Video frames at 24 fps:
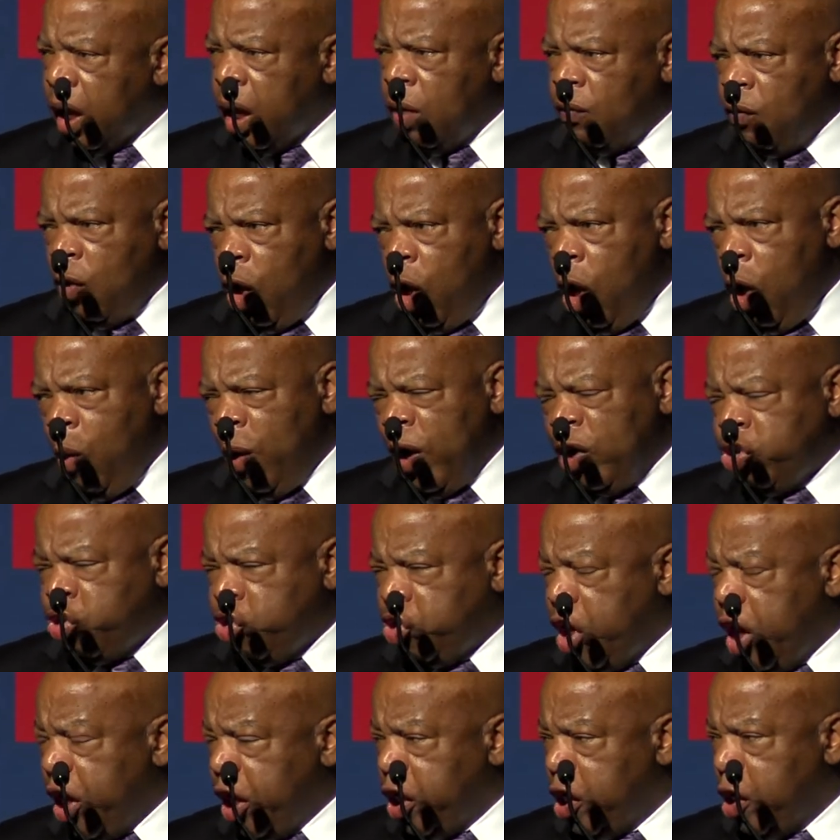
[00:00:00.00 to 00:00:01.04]
I've always
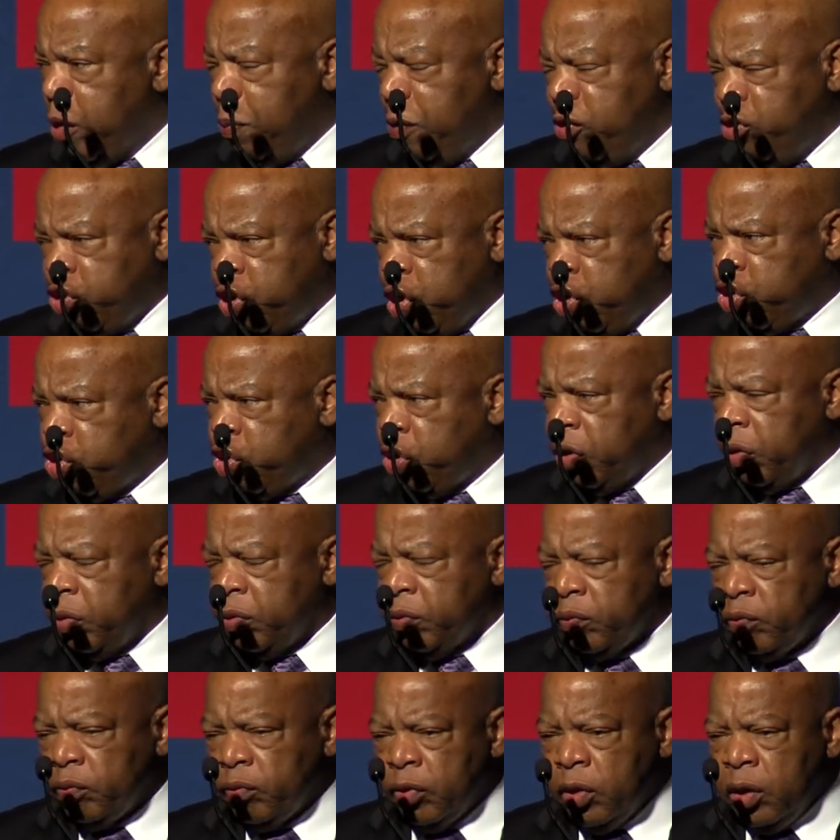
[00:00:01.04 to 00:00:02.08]
taken the position
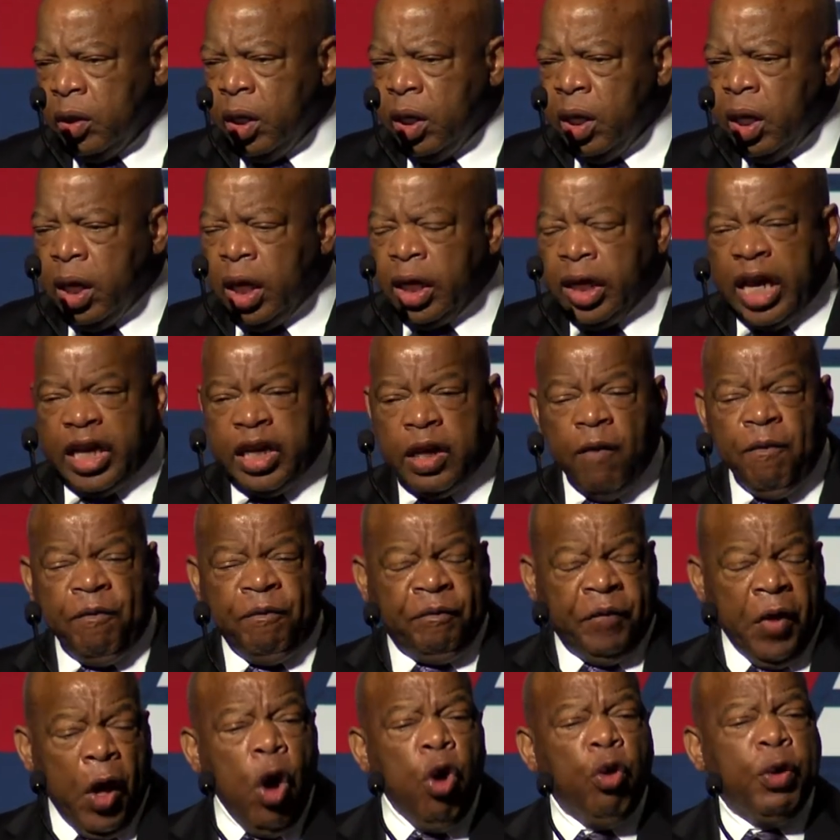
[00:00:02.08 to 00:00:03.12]
that the
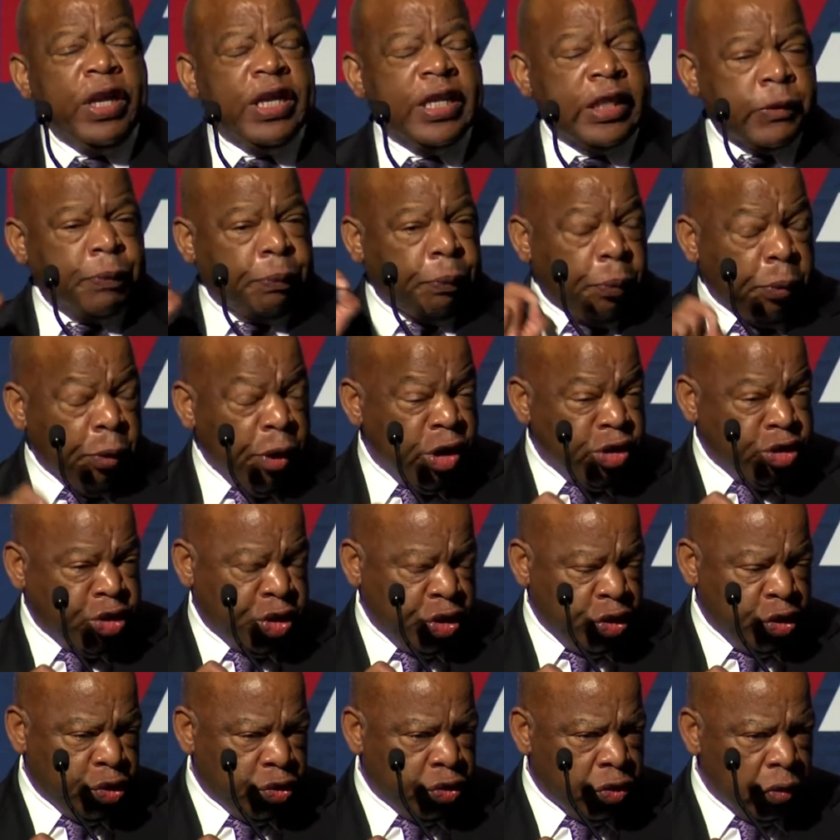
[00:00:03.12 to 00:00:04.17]
vote is
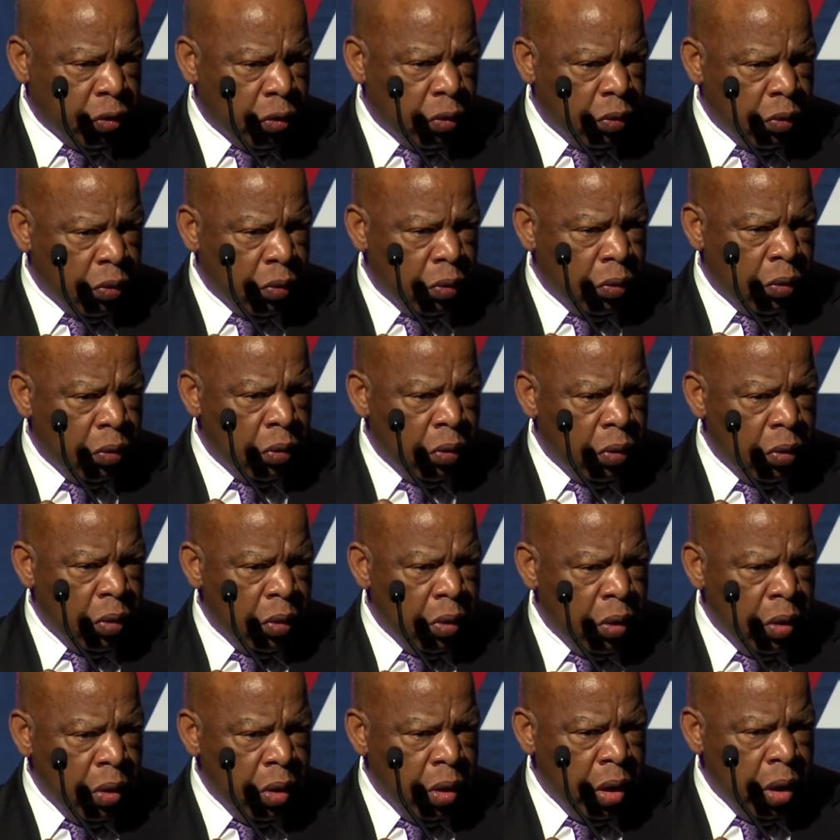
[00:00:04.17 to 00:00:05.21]
precious.
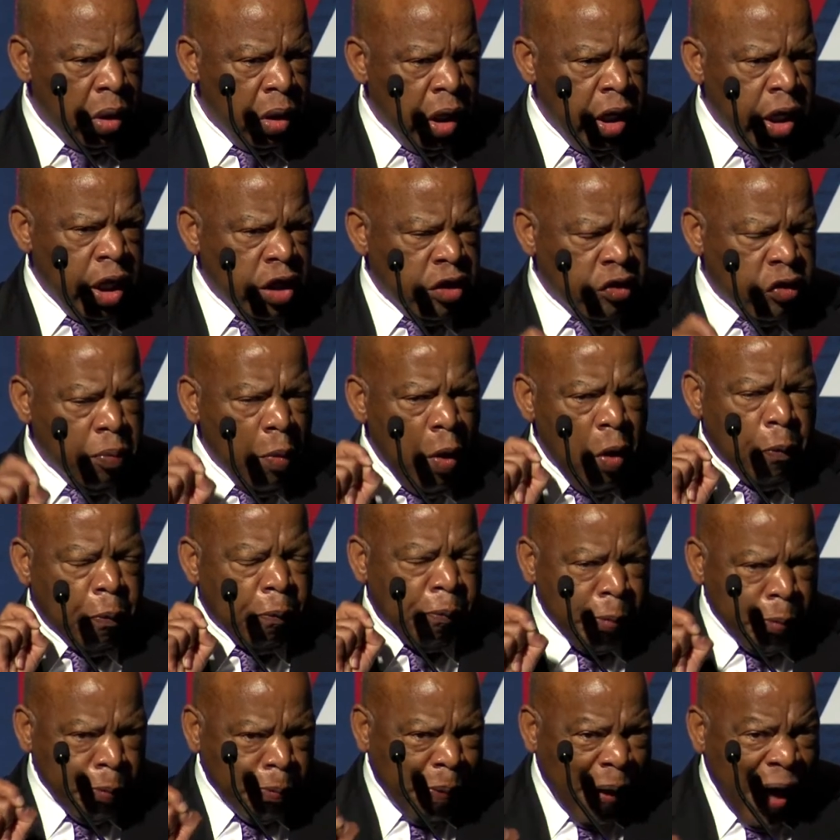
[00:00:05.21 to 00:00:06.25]
It is the most
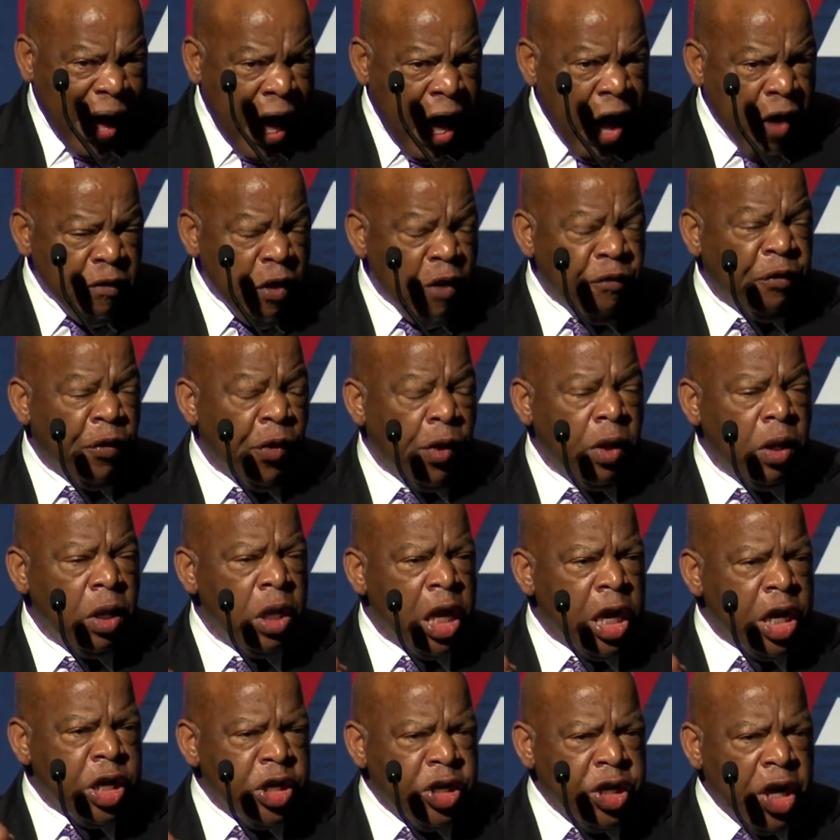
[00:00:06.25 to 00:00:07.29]
powerful,
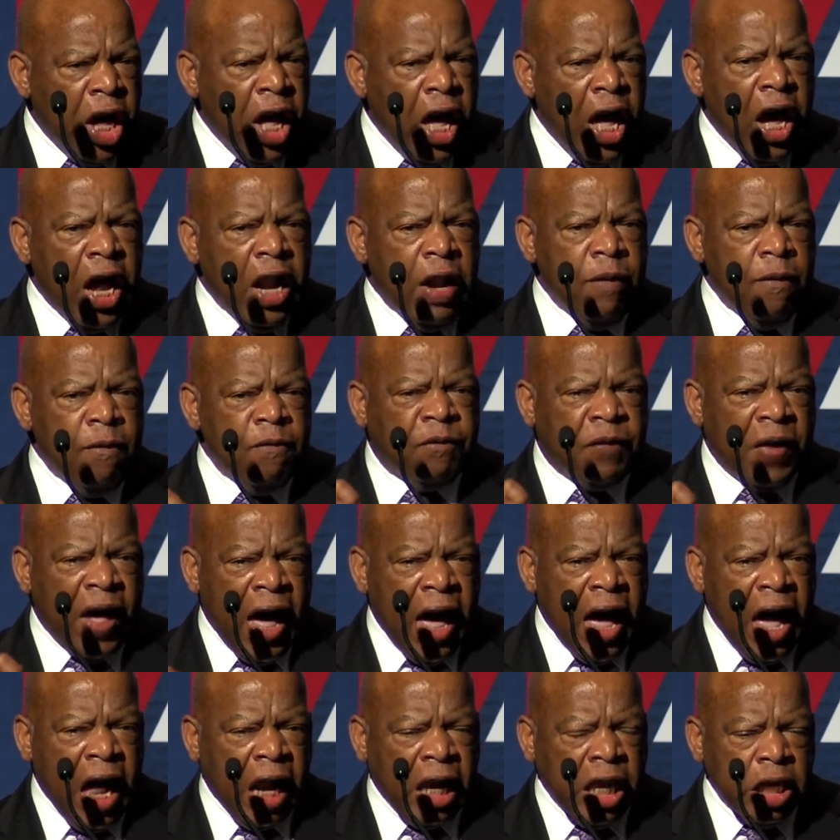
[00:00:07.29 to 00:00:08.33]

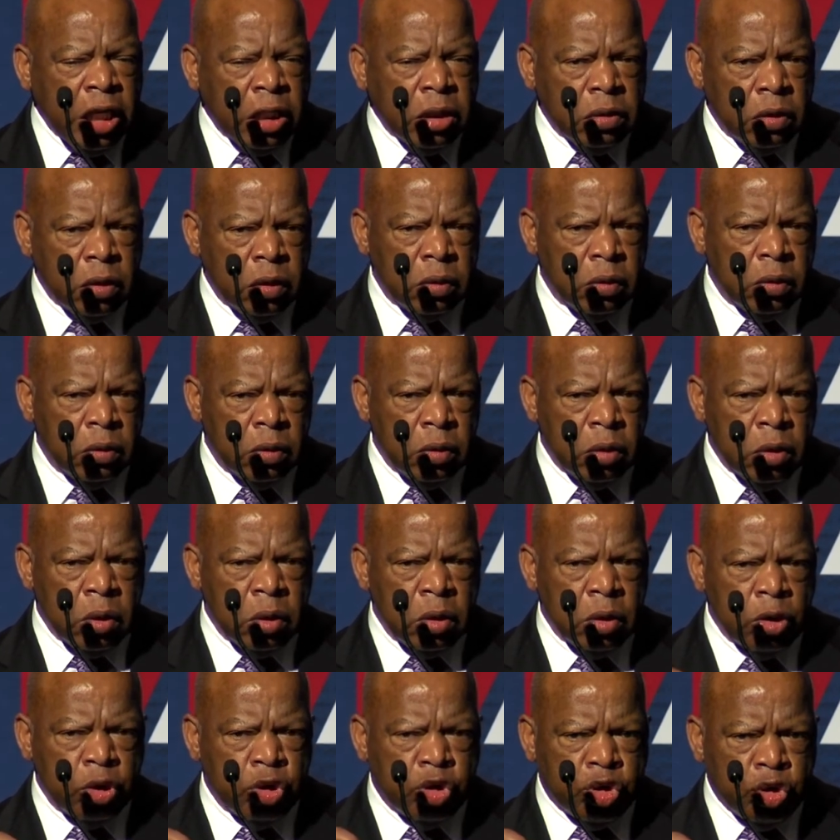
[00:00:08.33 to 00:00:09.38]
nonviolent
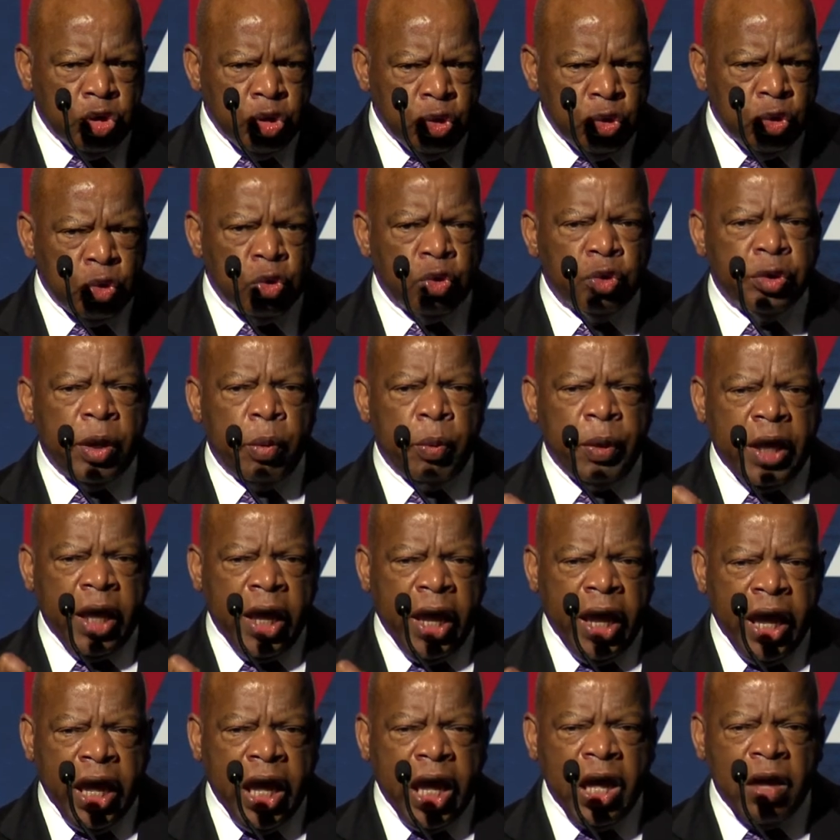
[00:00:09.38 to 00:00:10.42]
tool that we
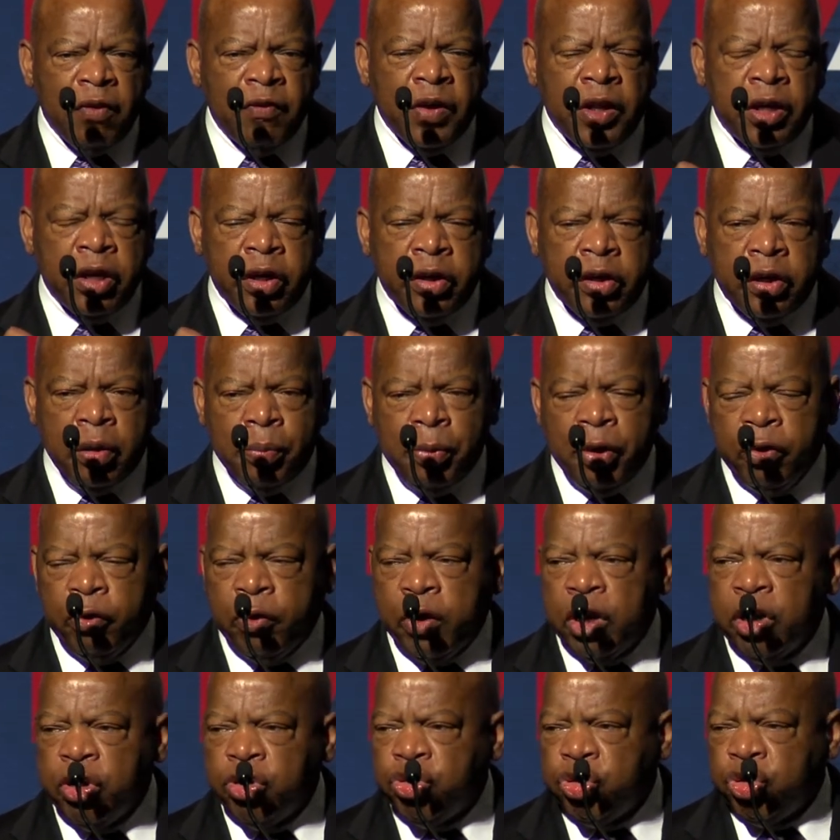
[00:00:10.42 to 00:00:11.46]
have in a
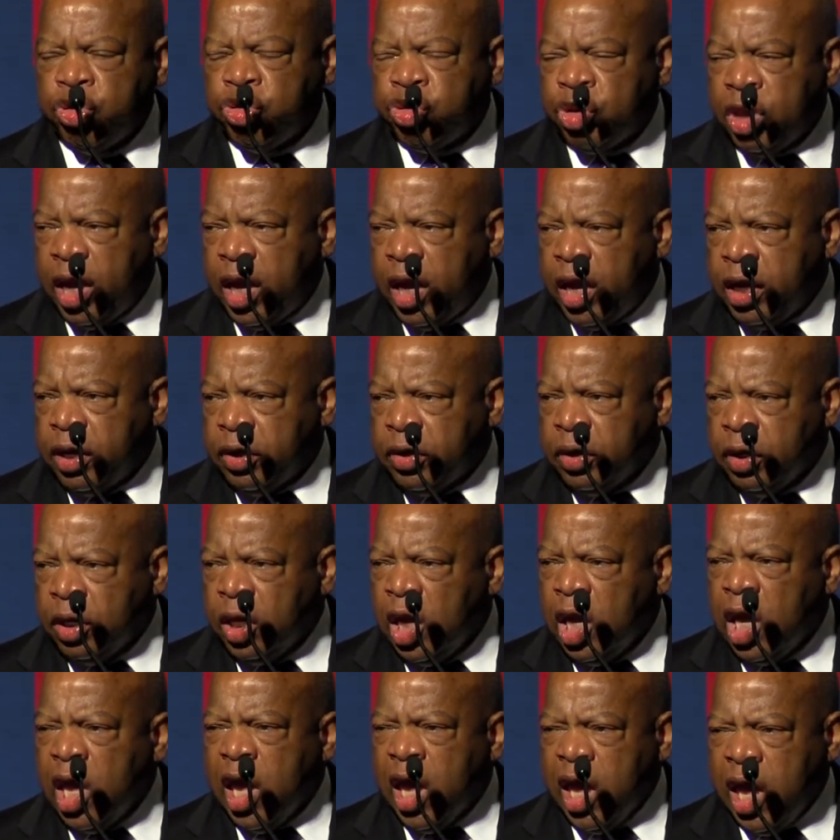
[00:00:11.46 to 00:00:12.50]
democratic society,
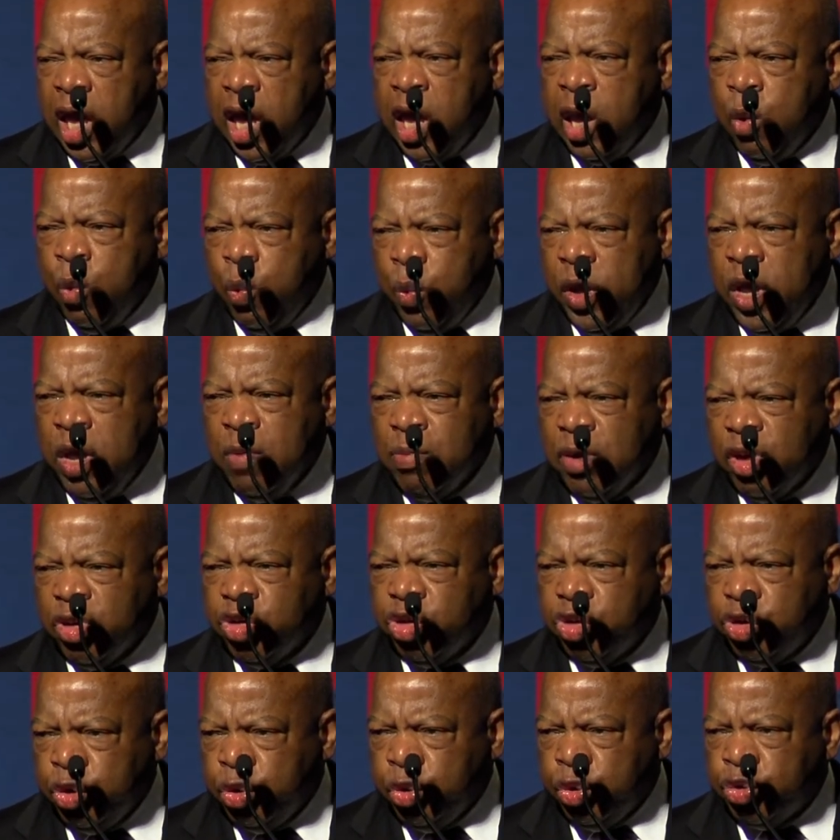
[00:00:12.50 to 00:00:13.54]
and we
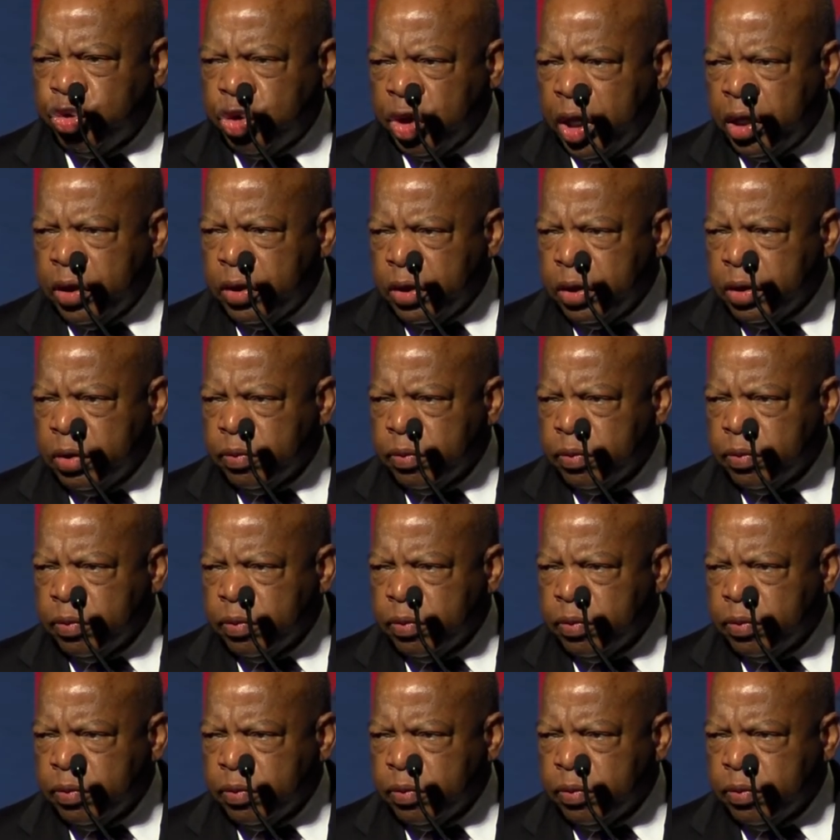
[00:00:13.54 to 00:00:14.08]
must use it.